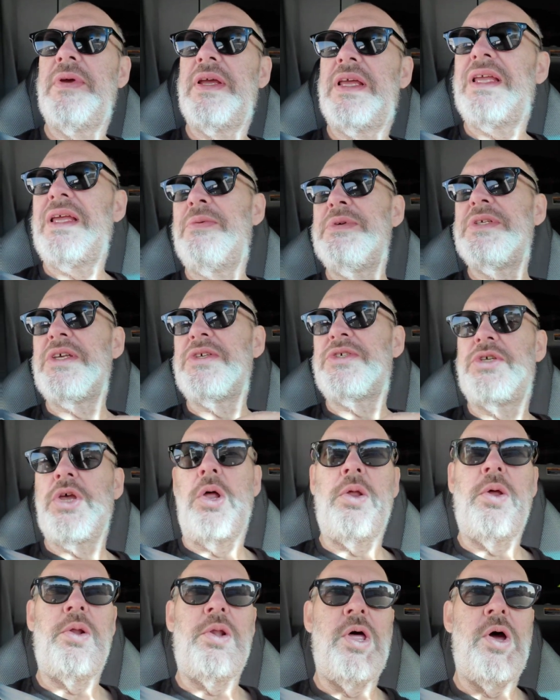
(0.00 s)
It was a
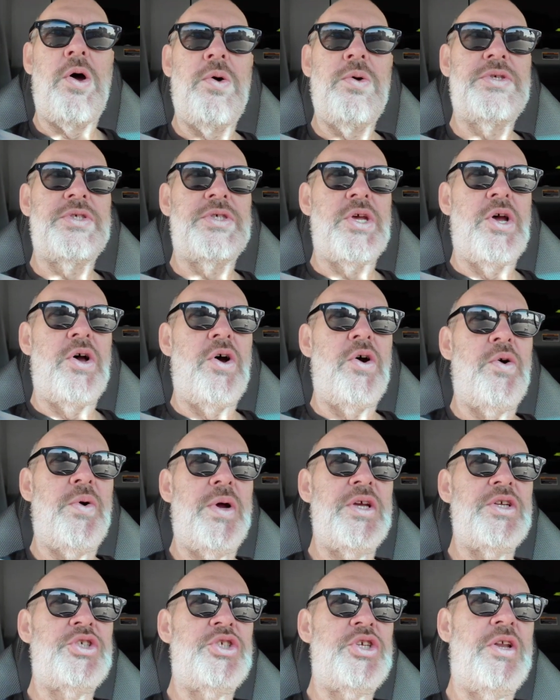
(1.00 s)
solo load, so
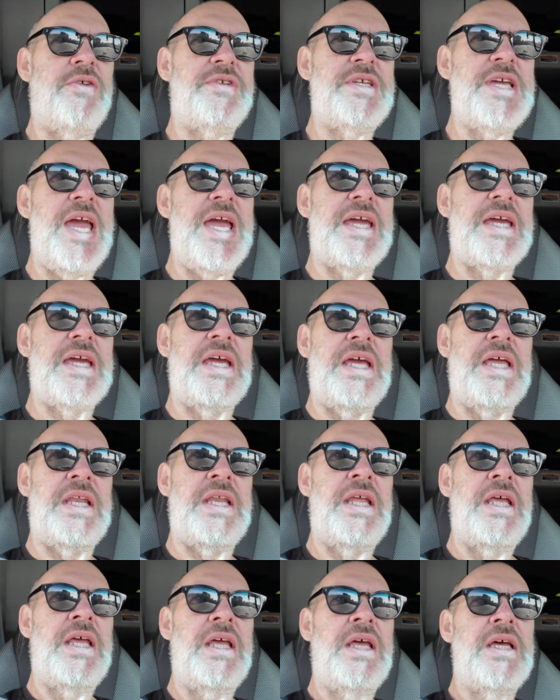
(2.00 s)
it should have
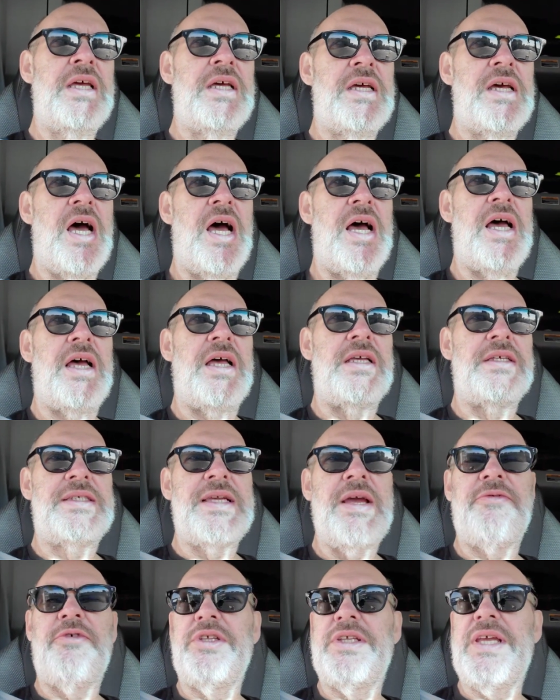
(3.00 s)
taken
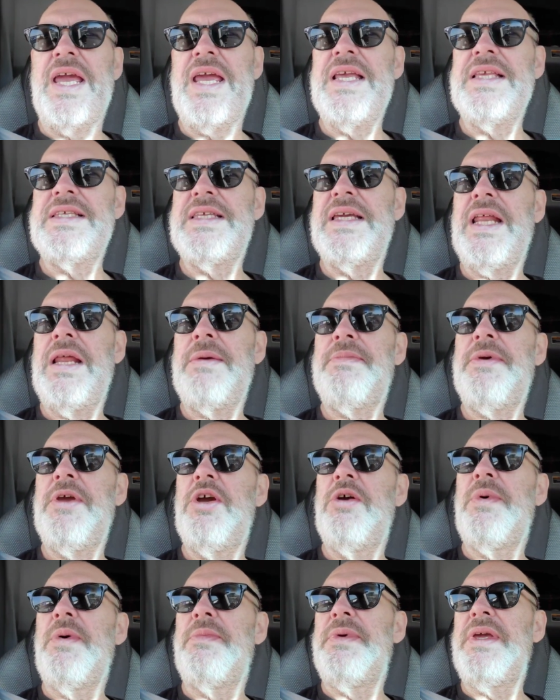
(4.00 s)
several days to get up
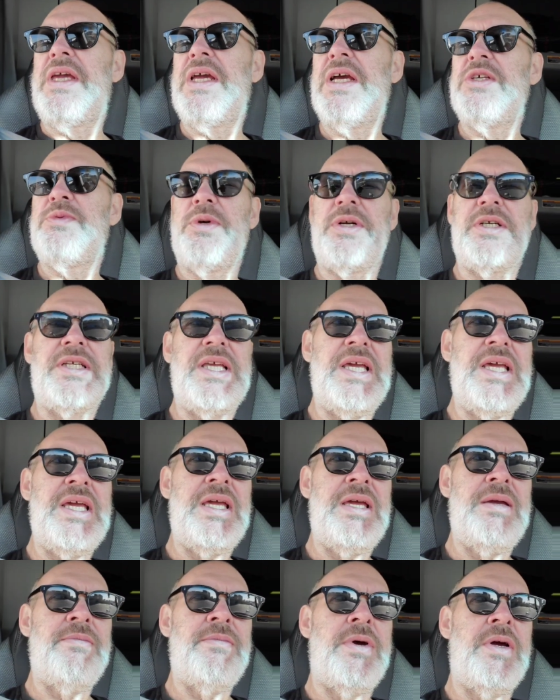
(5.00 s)
here, but because we're a
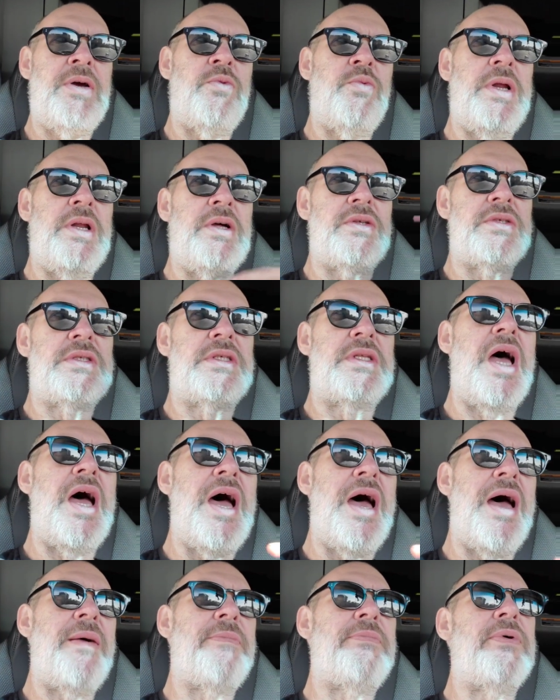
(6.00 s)
team, we don't
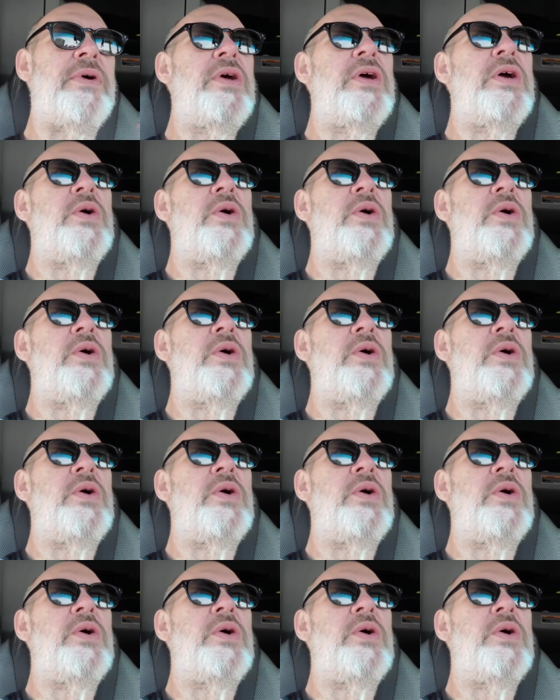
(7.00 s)
stop.